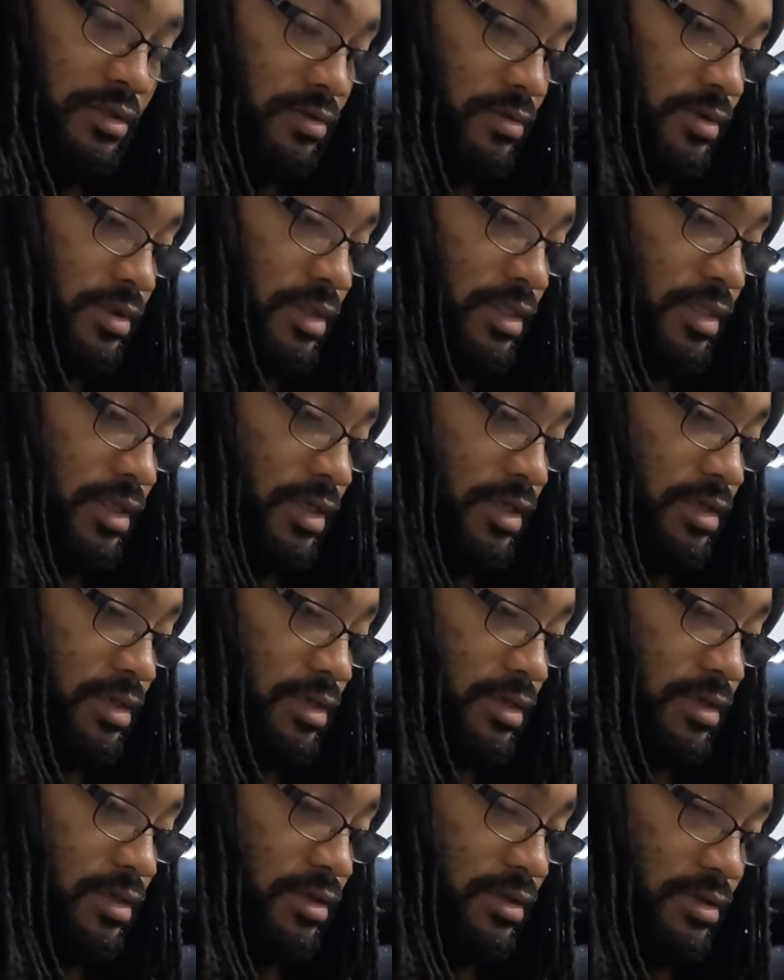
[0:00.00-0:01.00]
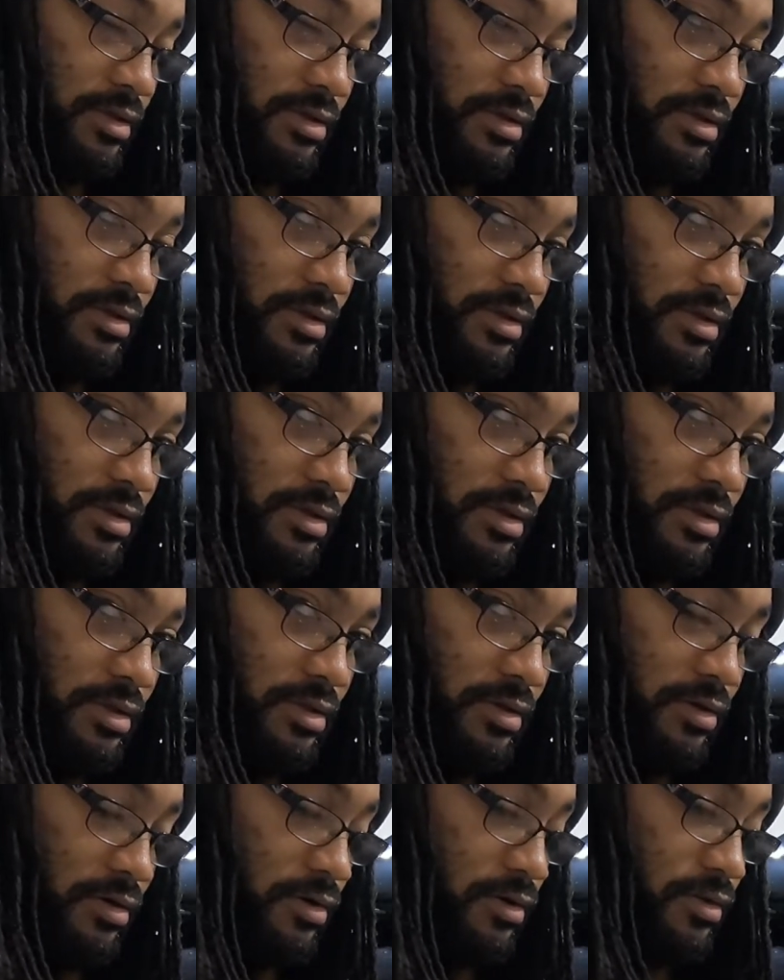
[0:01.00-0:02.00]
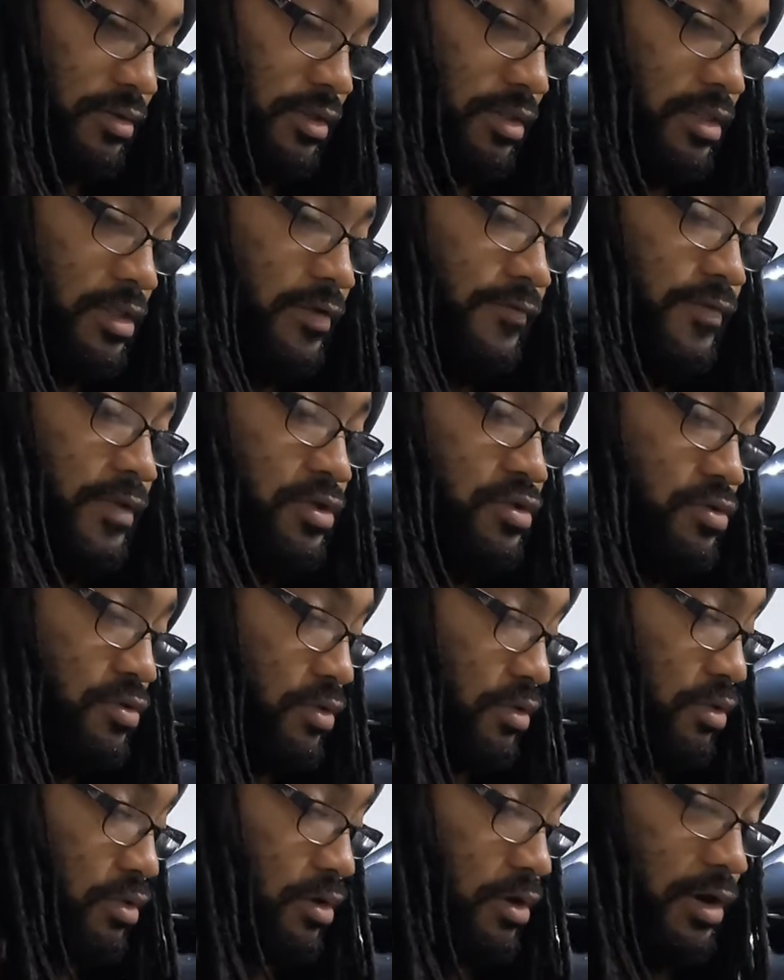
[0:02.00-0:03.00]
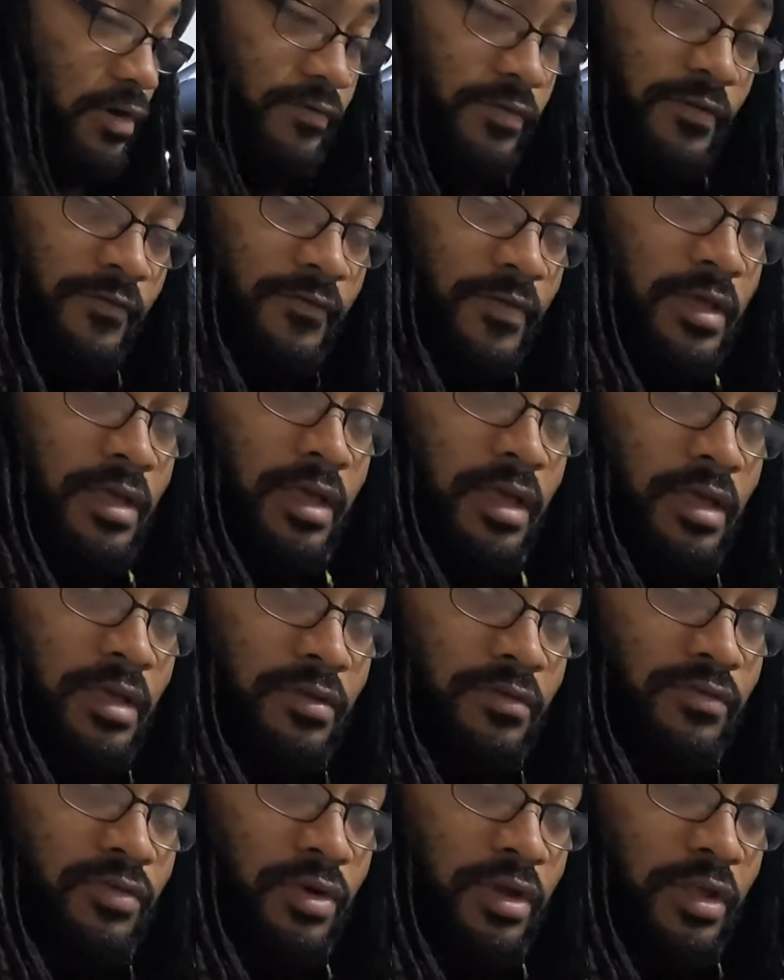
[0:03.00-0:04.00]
you're going to take all the stuff that you just took off the V8